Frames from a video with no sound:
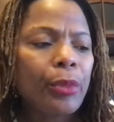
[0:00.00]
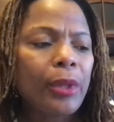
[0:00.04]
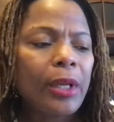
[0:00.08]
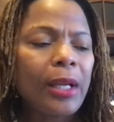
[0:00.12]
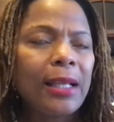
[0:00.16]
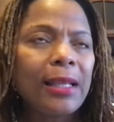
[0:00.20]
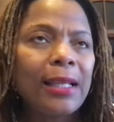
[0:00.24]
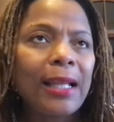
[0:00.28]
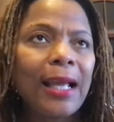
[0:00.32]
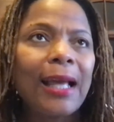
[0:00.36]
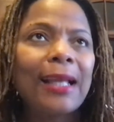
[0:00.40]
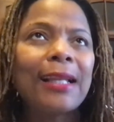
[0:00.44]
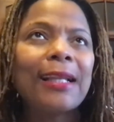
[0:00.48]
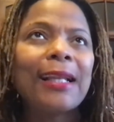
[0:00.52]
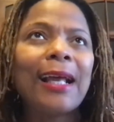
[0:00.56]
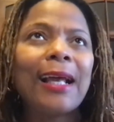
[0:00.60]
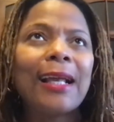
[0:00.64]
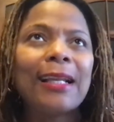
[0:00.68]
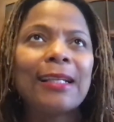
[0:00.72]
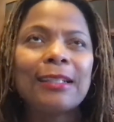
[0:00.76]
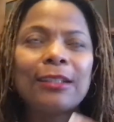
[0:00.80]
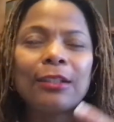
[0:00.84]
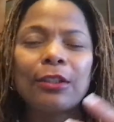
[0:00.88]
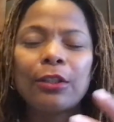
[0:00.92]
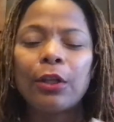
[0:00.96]

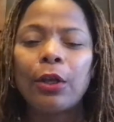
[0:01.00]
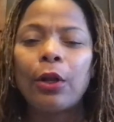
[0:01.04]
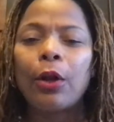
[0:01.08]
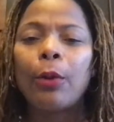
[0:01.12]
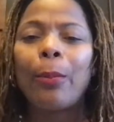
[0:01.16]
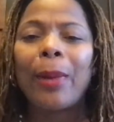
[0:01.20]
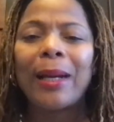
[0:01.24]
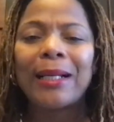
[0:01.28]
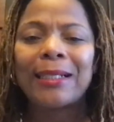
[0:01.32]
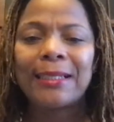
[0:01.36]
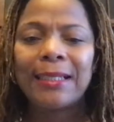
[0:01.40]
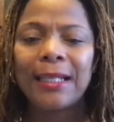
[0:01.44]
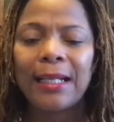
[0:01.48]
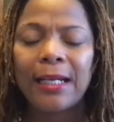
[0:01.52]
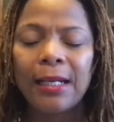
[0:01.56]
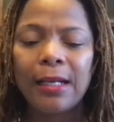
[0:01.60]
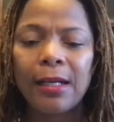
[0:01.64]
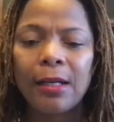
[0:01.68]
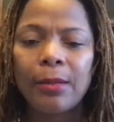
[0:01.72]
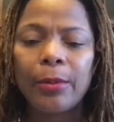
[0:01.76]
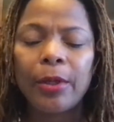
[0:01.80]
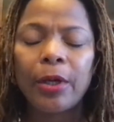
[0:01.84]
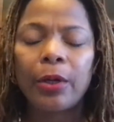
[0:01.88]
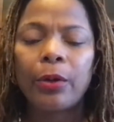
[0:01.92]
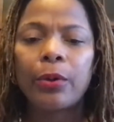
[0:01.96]
by sending
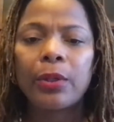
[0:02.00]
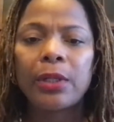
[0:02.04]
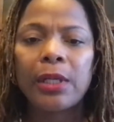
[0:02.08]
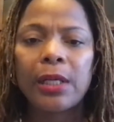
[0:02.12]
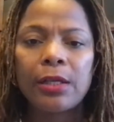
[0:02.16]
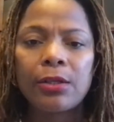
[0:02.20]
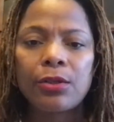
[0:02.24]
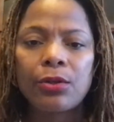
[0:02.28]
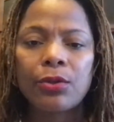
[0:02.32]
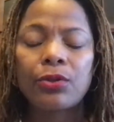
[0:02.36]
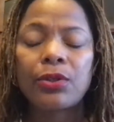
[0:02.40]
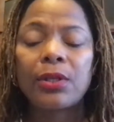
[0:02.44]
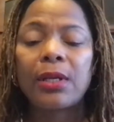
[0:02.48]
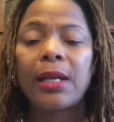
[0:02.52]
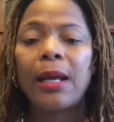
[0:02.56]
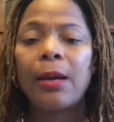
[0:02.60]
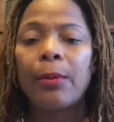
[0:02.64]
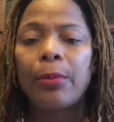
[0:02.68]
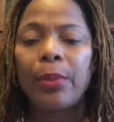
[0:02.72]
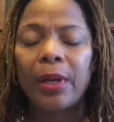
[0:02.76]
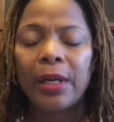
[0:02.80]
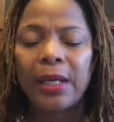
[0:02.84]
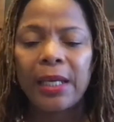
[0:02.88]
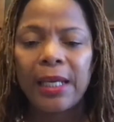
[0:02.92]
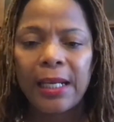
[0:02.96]
them the credentials, and now
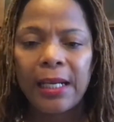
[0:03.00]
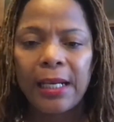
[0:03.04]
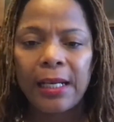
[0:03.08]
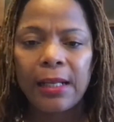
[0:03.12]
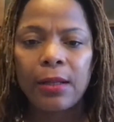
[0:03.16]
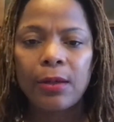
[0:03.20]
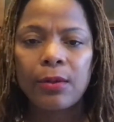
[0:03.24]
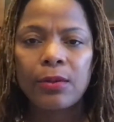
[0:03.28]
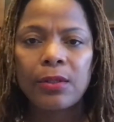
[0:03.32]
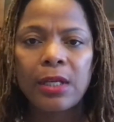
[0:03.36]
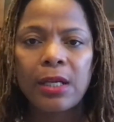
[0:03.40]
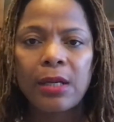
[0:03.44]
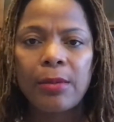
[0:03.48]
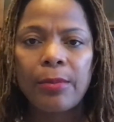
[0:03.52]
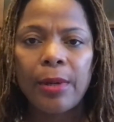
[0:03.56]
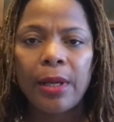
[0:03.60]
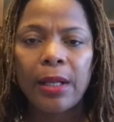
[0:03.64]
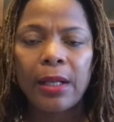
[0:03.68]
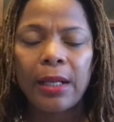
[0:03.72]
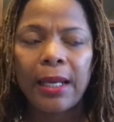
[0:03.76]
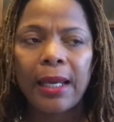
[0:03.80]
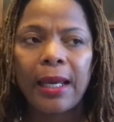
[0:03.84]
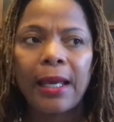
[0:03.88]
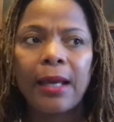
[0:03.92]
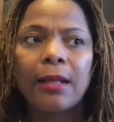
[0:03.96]
by getting those
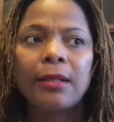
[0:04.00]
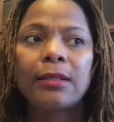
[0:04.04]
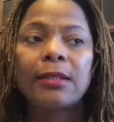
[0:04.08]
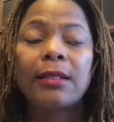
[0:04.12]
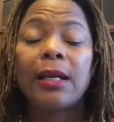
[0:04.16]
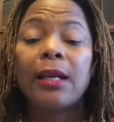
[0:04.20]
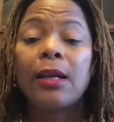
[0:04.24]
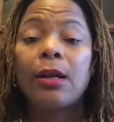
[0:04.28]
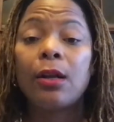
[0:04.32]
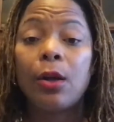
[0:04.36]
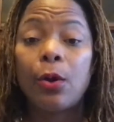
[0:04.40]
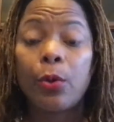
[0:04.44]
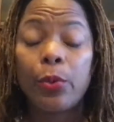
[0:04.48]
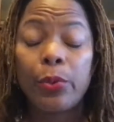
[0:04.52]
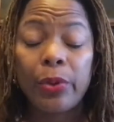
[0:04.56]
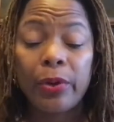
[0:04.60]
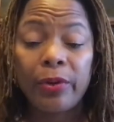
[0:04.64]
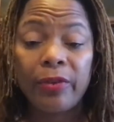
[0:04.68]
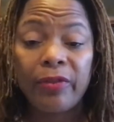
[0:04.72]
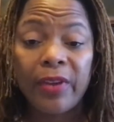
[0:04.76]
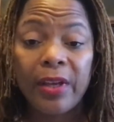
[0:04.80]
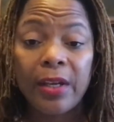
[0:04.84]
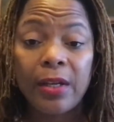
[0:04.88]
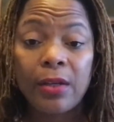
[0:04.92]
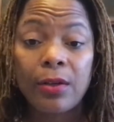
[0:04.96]
email accounts, they know who their
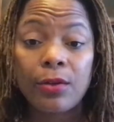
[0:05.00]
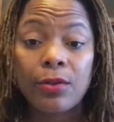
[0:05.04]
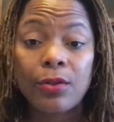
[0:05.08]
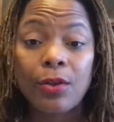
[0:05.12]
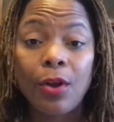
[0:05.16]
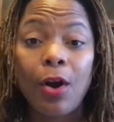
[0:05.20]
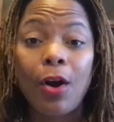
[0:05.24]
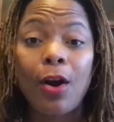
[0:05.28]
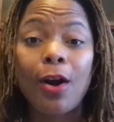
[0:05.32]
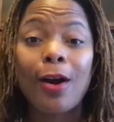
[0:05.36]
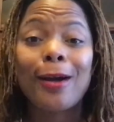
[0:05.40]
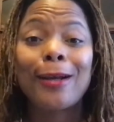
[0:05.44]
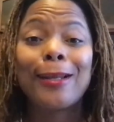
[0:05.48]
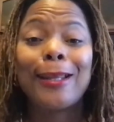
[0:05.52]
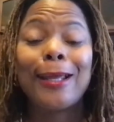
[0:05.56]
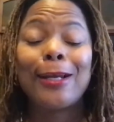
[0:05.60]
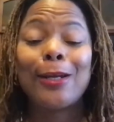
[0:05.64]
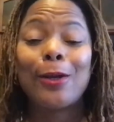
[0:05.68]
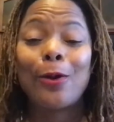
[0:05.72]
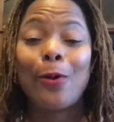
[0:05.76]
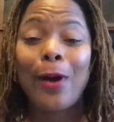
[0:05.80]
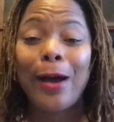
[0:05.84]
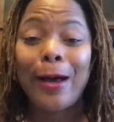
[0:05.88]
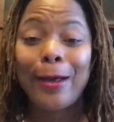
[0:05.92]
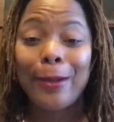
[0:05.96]
vendors are, they
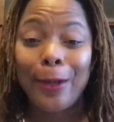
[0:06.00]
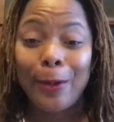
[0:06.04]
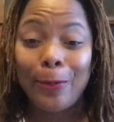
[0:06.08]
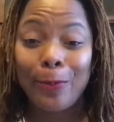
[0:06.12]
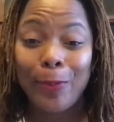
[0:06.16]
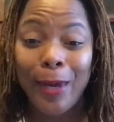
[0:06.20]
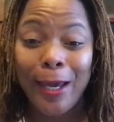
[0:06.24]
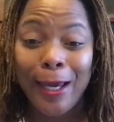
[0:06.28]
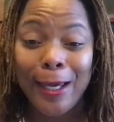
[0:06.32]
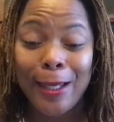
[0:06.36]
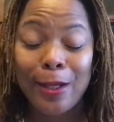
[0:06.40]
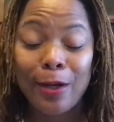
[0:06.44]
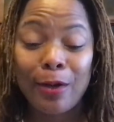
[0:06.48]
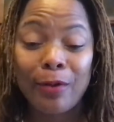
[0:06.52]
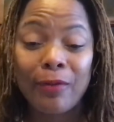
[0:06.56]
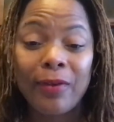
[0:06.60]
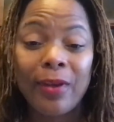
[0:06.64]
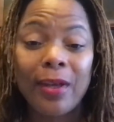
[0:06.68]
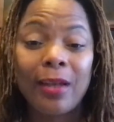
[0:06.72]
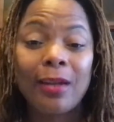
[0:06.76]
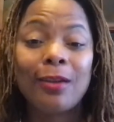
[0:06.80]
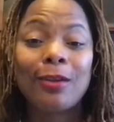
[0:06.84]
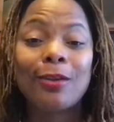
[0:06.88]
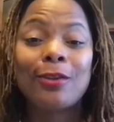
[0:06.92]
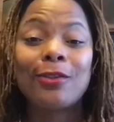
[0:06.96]
know how they pay their
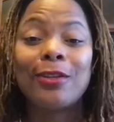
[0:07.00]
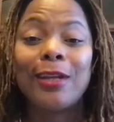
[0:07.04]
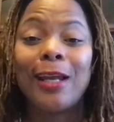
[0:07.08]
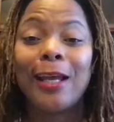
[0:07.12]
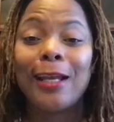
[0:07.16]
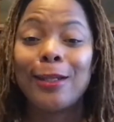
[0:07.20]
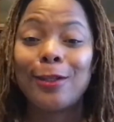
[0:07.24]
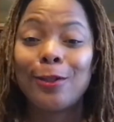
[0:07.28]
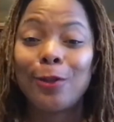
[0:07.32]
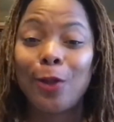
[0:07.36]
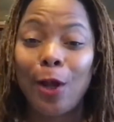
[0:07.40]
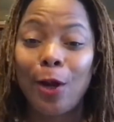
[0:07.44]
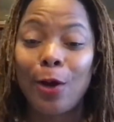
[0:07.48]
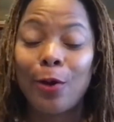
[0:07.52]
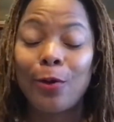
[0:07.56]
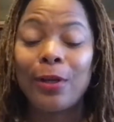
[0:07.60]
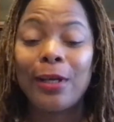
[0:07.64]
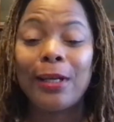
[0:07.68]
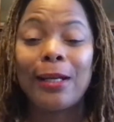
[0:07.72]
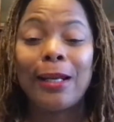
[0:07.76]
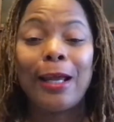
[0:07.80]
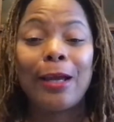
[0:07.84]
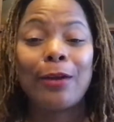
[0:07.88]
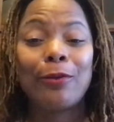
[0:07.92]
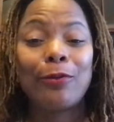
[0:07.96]
vendors, net
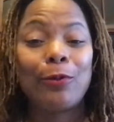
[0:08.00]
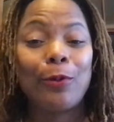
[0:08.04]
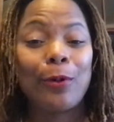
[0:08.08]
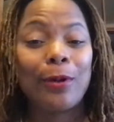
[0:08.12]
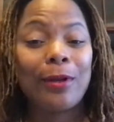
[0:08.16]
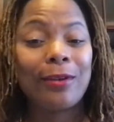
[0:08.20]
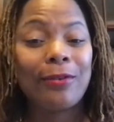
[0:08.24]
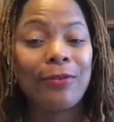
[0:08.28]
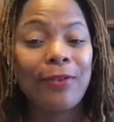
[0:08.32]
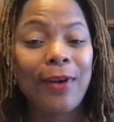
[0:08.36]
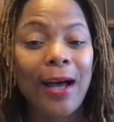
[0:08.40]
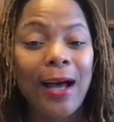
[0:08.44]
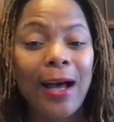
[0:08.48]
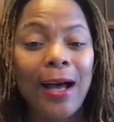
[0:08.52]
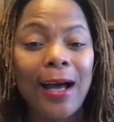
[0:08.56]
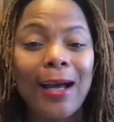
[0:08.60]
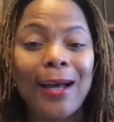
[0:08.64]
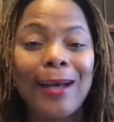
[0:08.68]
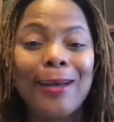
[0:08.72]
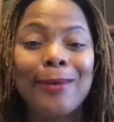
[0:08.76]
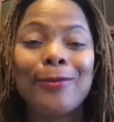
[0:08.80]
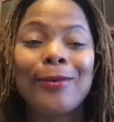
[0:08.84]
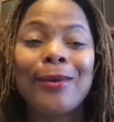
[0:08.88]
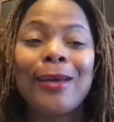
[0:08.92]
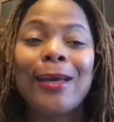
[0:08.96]
30, net
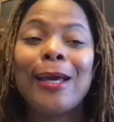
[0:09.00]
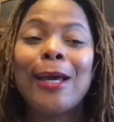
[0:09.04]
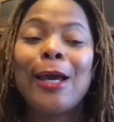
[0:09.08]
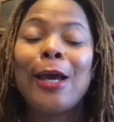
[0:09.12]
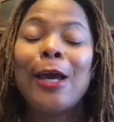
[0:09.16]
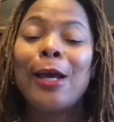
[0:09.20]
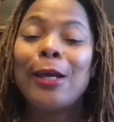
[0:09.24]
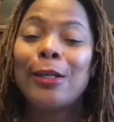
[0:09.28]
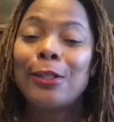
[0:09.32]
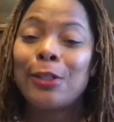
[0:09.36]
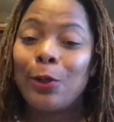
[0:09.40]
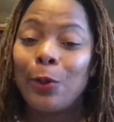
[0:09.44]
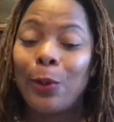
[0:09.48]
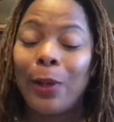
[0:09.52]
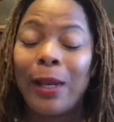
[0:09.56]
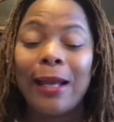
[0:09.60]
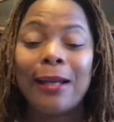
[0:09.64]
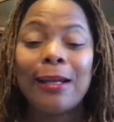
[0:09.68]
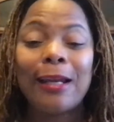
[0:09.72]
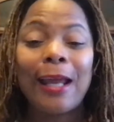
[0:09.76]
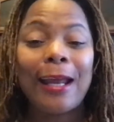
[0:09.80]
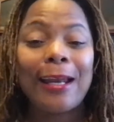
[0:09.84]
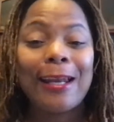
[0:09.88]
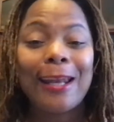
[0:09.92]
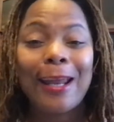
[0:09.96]
45. So
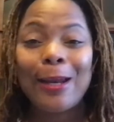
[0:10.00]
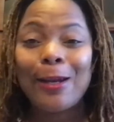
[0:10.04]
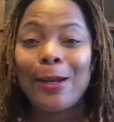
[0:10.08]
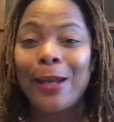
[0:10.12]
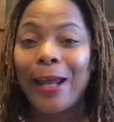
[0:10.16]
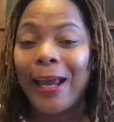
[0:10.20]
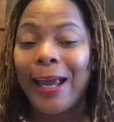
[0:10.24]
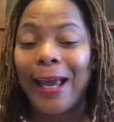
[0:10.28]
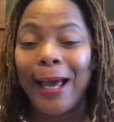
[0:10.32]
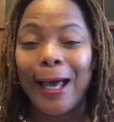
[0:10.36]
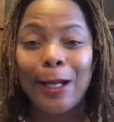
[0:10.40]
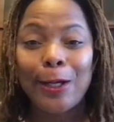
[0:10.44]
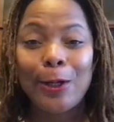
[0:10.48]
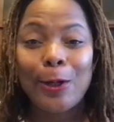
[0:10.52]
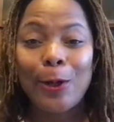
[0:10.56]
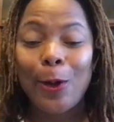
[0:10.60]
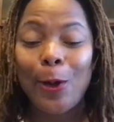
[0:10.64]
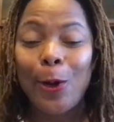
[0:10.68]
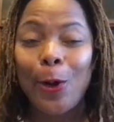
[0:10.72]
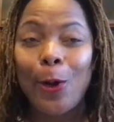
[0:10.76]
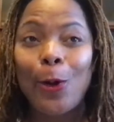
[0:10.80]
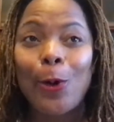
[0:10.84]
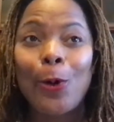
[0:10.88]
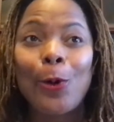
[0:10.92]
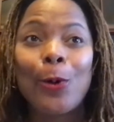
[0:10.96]
they kind of
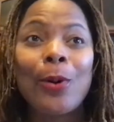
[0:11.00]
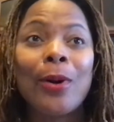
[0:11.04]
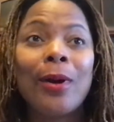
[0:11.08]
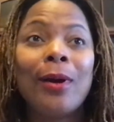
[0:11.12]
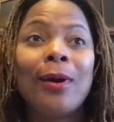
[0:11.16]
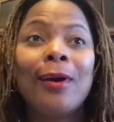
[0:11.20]
know,